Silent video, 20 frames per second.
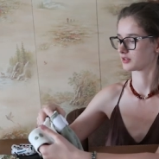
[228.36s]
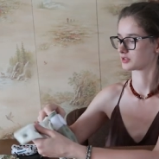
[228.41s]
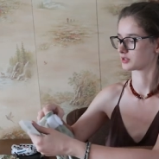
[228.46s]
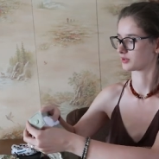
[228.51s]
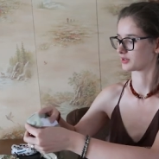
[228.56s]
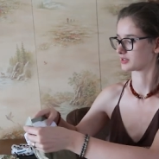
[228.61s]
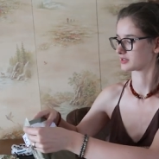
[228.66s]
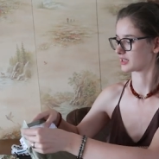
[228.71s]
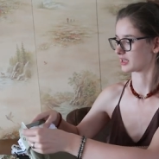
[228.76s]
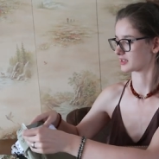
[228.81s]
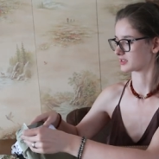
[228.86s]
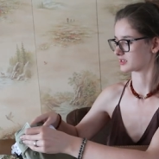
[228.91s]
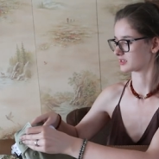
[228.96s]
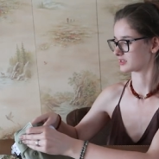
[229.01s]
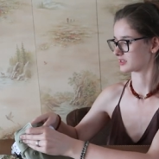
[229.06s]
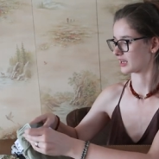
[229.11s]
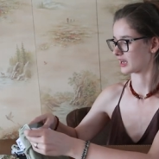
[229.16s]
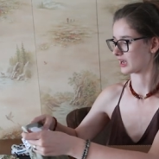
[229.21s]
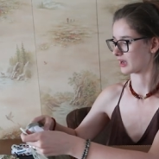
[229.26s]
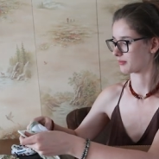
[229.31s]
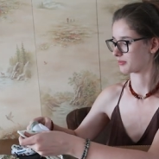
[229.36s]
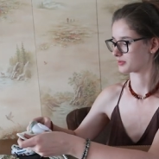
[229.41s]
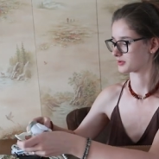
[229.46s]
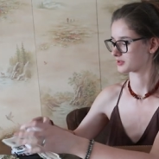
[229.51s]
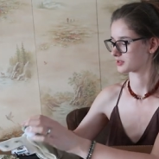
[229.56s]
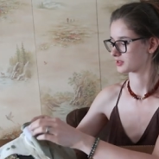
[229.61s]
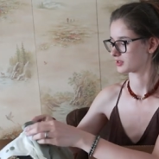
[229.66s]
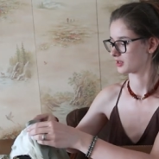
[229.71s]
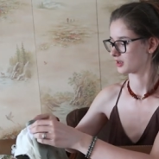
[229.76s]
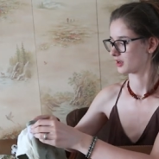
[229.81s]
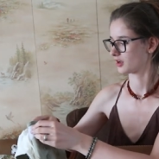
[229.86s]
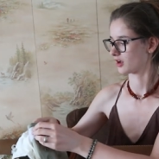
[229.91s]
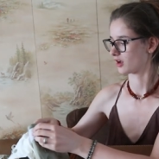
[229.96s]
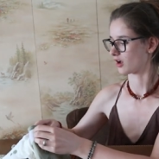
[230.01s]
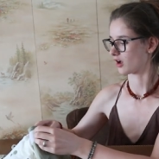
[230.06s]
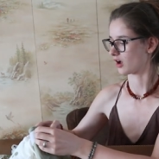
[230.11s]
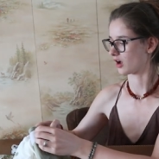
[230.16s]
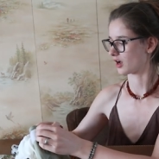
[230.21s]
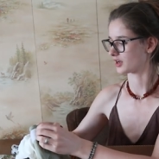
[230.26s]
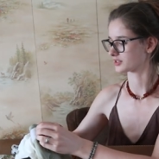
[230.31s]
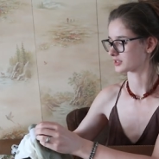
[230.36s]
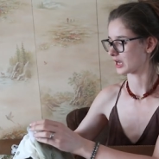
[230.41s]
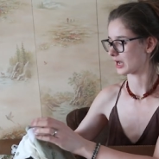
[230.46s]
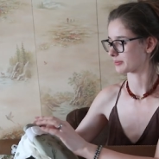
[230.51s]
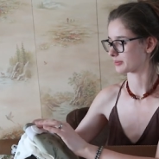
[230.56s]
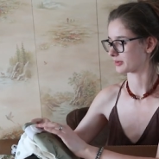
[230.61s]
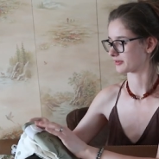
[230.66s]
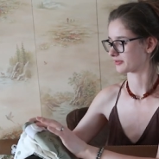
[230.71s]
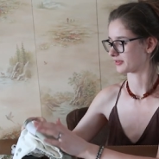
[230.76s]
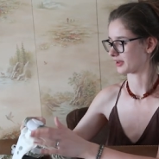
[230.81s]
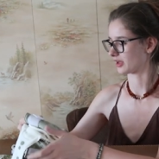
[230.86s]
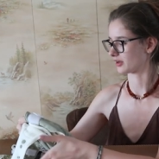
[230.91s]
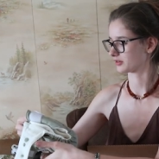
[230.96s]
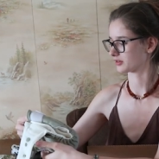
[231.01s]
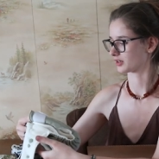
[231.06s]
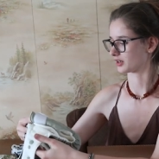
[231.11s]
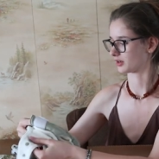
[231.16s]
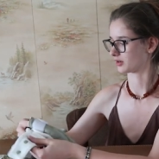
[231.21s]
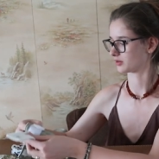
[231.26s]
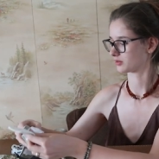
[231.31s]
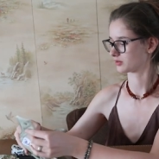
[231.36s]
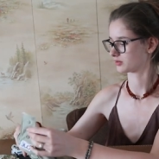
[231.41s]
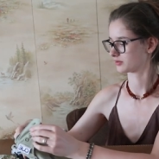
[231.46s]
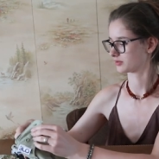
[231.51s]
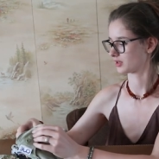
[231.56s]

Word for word: so this has snaps on top of Velcro.